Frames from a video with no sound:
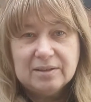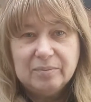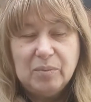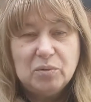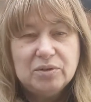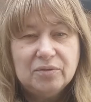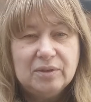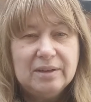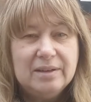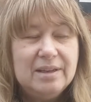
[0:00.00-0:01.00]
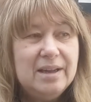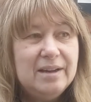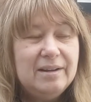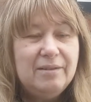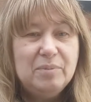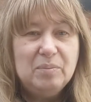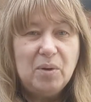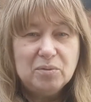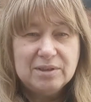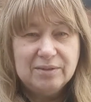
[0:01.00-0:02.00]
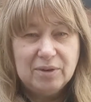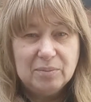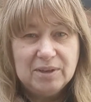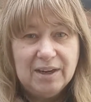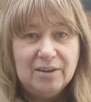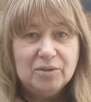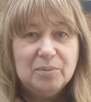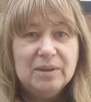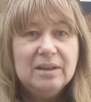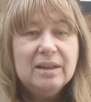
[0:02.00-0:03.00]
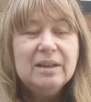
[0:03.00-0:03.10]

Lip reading: most of the year I've been posting from the allotment.